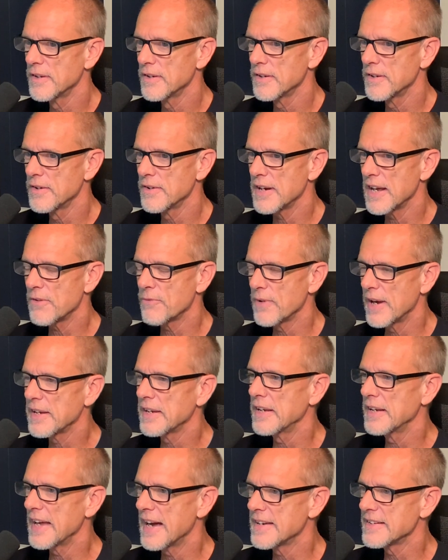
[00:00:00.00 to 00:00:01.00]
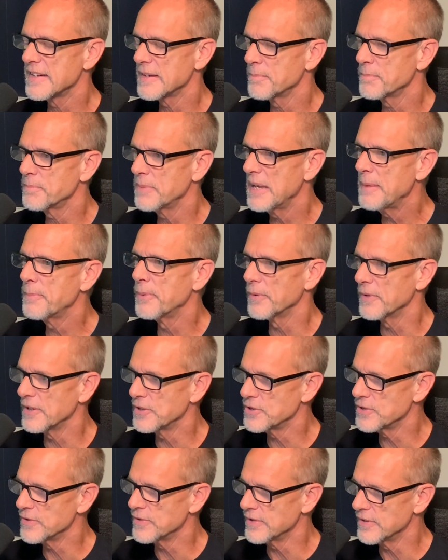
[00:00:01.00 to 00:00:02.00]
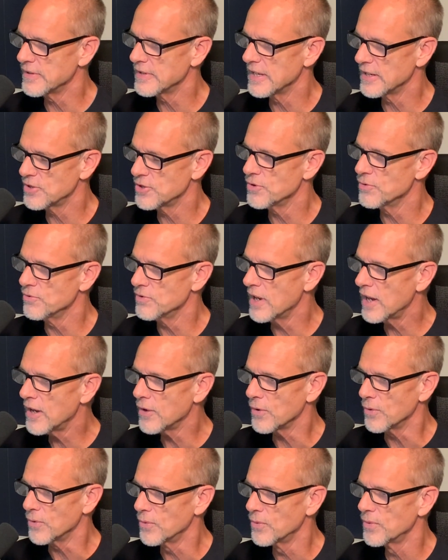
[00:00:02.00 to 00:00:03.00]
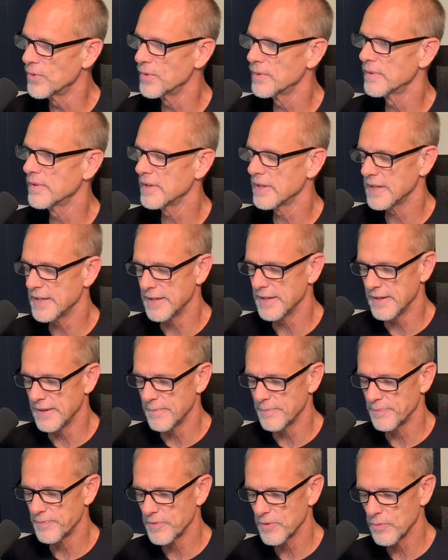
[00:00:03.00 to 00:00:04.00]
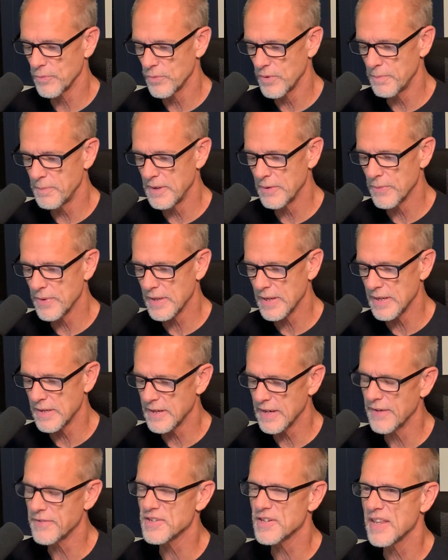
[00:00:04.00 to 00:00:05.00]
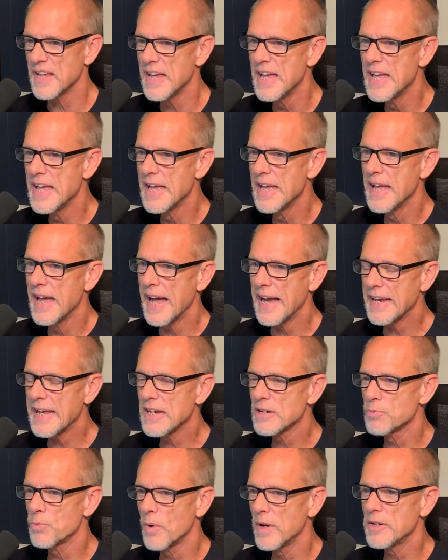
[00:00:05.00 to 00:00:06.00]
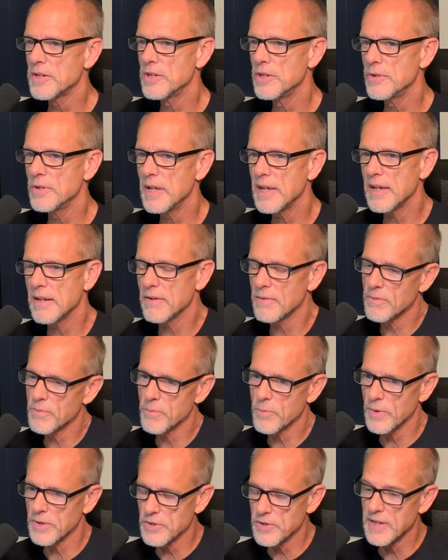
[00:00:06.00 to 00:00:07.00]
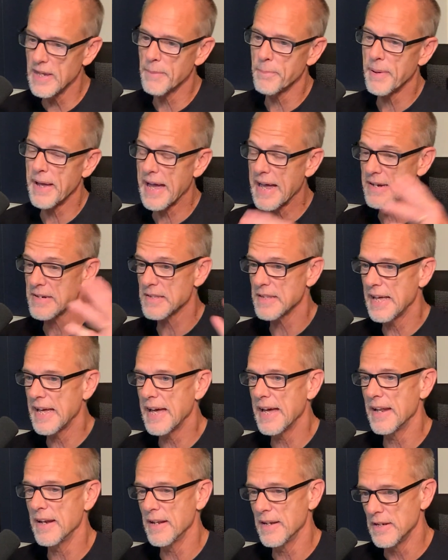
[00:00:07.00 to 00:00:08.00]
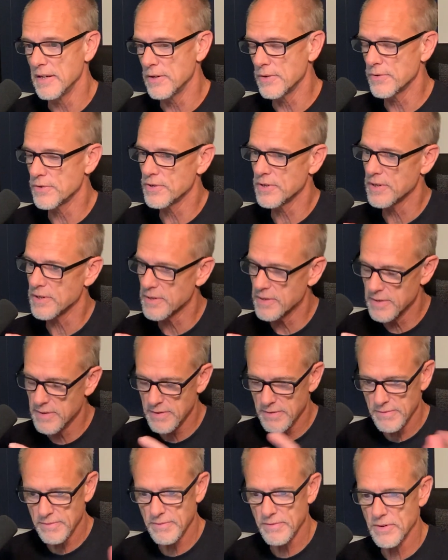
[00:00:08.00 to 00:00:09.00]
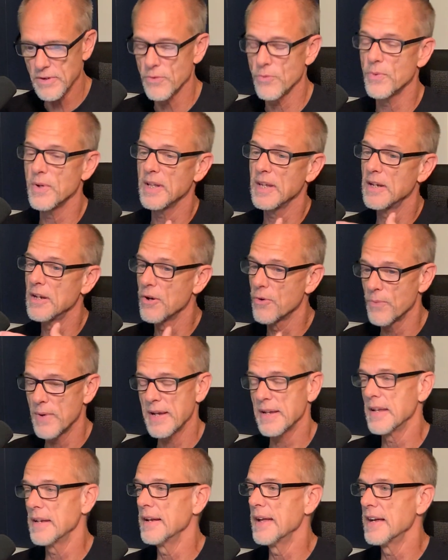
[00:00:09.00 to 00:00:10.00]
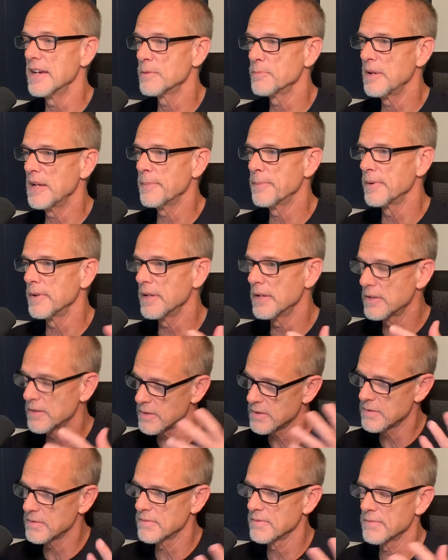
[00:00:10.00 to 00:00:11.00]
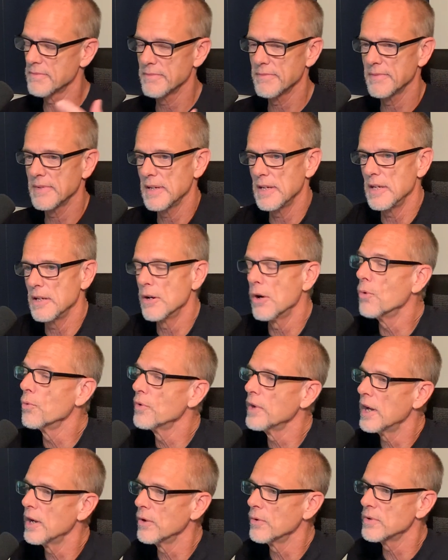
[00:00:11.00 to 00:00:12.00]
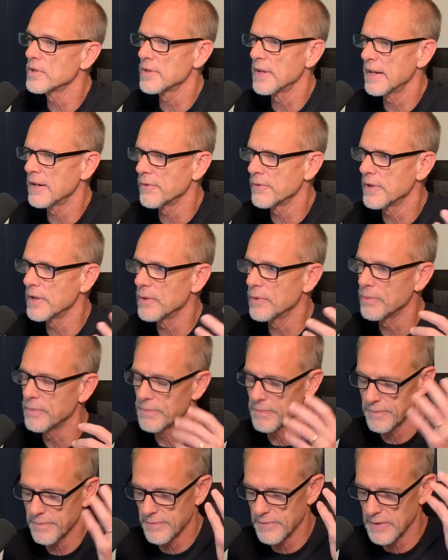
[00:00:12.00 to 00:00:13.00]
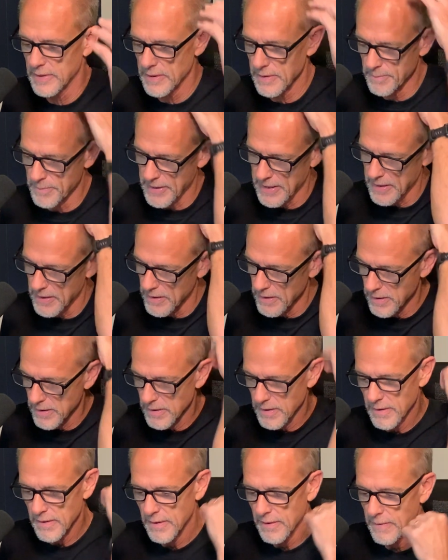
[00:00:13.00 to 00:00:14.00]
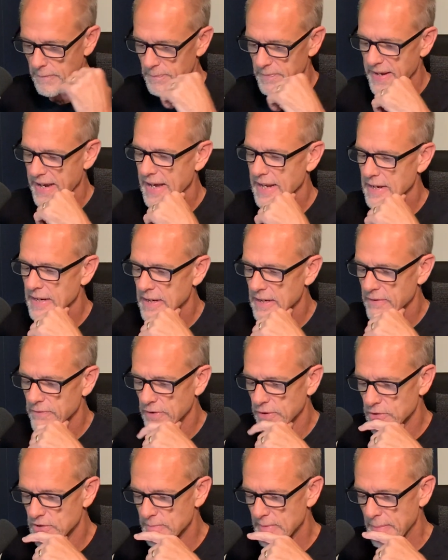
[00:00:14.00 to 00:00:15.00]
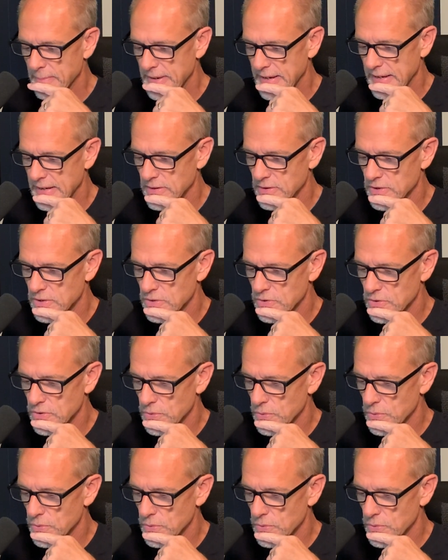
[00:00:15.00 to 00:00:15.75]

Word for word: you're not recognizing people that you that you know. Mm-hmm. Um, would be really tough. So that I guess once you get once you get past that and you're just you really don't recognize people, it's you don't know. So I don't know, but the idea of losing my mind just